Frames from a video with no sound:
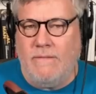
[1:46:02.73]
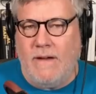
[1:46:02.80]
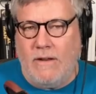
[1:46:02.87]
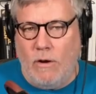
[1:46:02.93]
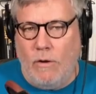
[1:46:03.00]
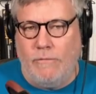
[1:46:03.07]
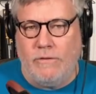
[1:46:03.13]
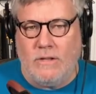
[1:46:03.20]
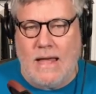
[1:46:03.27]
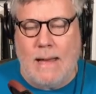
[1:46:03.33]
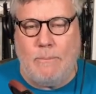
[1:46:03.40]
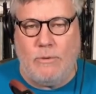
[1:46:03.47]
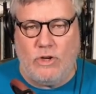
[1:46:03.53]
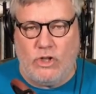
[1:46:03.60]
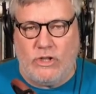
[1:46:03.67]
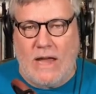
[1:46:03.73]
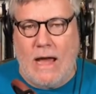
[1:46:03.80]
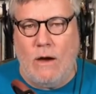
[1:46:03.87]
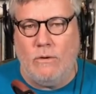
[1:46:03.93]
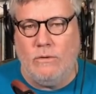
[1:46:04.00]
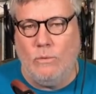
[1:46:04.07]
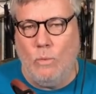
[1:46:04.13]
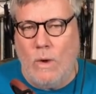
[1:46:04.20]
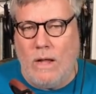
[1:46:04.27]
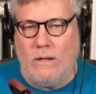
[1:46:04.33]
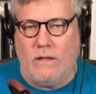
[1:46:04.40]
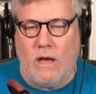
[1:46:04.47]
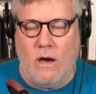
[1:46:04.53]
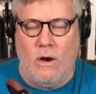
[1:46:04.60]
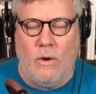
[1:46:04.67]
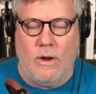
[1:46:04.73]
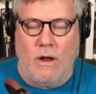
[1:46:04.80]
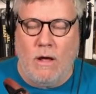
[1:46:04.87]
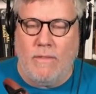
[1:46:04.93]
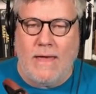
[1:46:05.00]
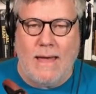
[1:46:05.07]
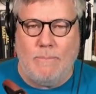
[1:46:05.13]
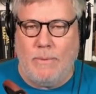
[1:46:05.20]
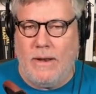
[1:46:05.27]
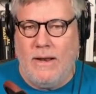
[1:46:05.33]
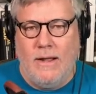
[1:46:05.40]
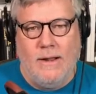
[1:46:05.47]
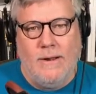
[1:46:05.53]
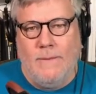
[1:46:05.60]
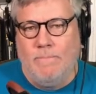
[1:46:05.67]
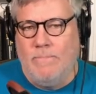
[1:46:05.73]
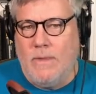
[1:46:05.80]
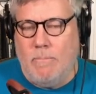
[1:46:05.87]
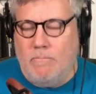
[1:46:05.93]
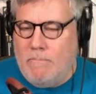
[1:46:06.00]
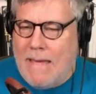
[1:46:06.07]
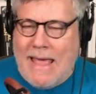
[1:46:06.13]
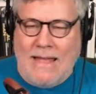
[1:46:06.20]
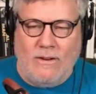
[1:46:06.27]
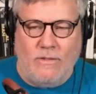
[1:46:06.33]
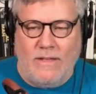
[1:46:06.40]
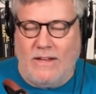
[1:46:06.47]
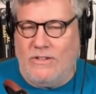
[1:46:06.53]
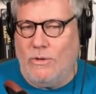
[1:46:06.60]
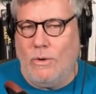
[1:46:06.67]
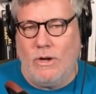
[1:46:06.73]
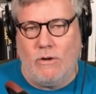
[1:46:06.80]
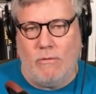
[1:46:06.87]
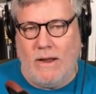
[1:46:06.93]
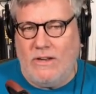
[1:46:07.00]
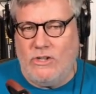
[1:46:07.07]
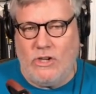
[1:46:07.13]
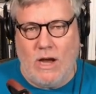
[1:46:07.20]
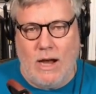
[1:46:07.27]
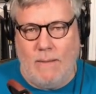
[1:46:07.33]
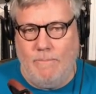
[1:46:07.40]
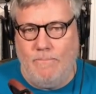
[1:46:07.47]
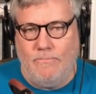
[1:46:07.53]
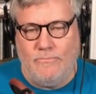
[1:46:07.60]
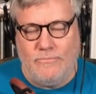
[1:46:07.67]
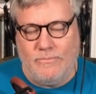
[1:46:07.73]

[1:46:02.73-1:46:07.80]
had overlap with Shout and Well Go and all that, but man, do they do a great job.